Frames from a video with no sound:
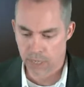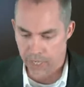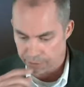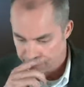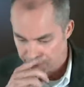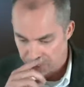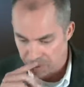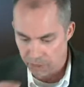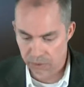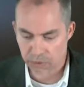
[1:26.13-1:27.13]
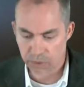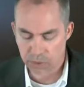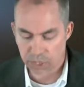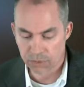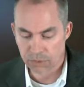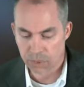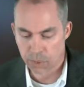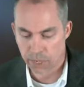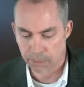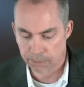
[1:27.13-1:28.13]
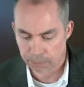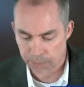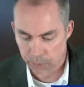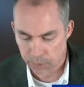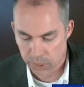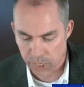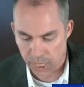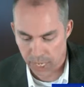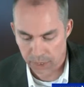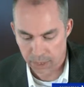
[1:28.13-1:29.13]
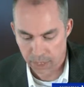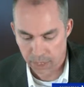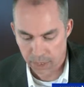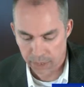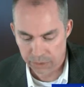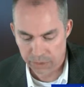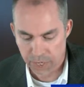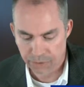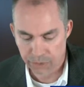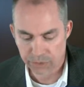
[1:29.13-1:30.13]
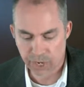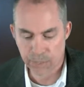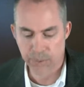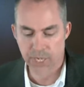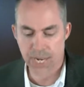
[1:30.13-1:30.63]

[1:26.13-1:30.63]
on the video here so you can see what I'm looking at. Let's take for example the